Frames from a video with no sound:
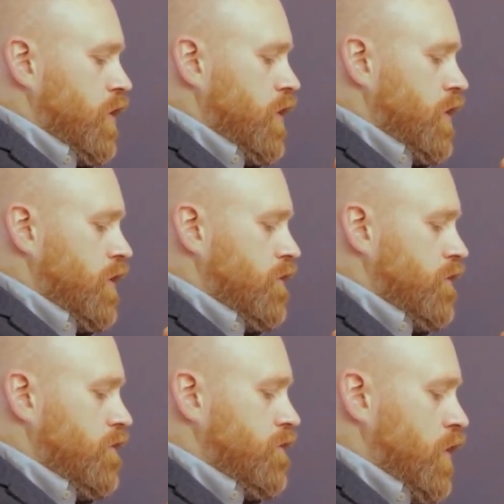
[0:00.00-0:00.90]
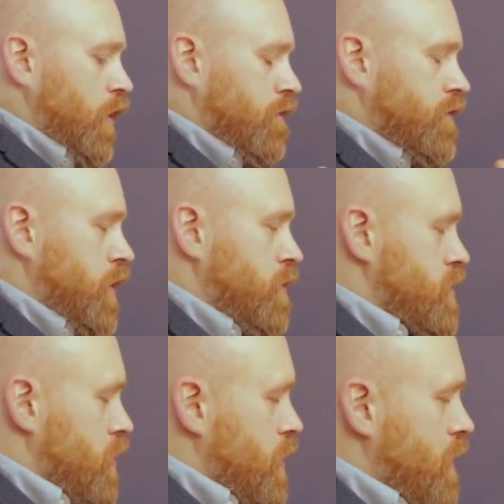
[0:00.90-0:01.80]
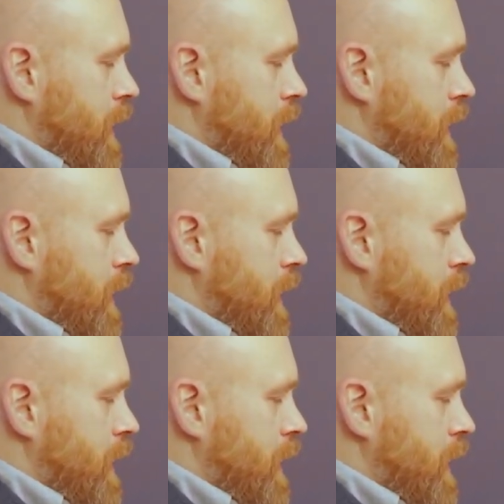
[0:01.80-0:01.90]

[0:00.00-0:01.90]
for for our viewers, are you